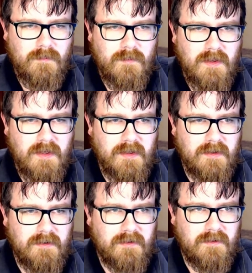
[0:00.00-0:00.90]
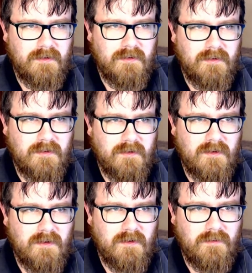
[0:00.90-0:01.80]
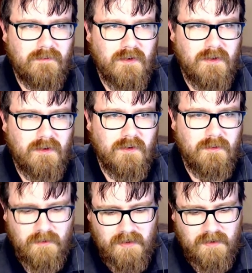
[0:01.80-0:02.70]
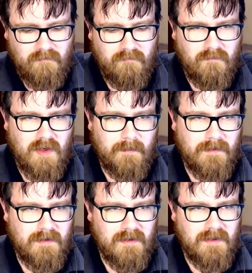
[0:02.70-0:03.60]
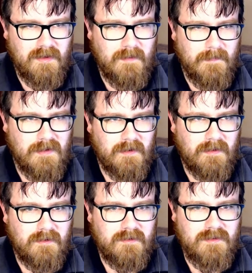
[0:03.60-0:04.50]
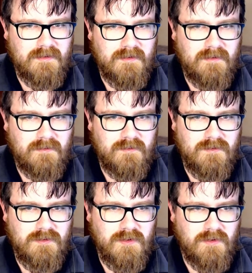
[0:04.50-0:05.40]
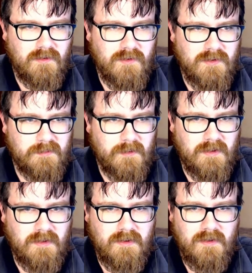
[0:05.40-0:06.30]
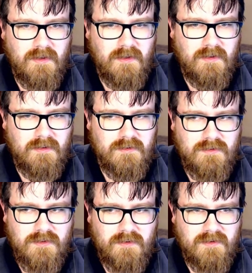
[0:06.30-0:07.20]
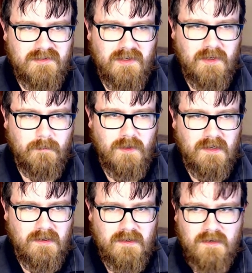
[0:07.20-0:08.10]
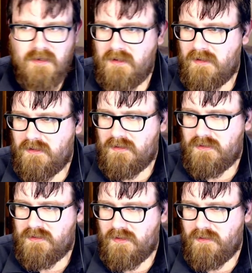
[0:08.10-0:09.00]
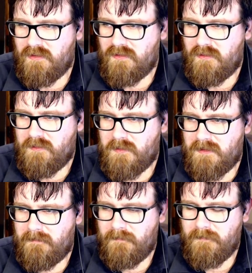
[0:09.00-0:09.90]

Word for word: And if I go and rapidly update things, show the first one, show the second one, show the third one,